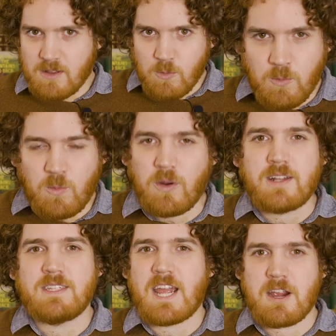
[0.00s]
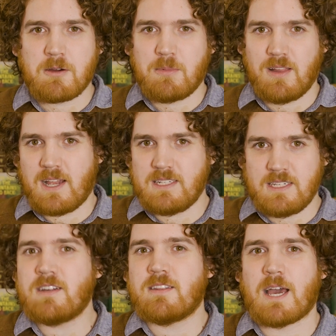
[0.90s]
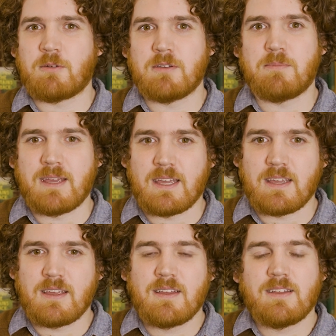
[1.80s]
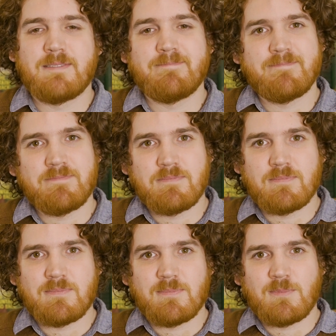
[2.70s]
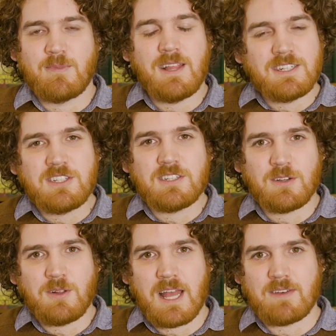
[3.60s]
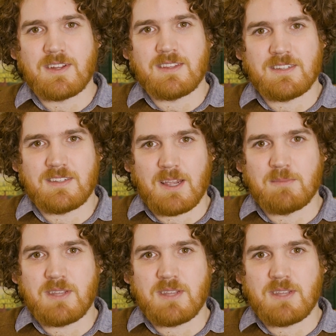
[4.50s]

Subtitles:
What a terrible idea that would be. Let's just all have it at the same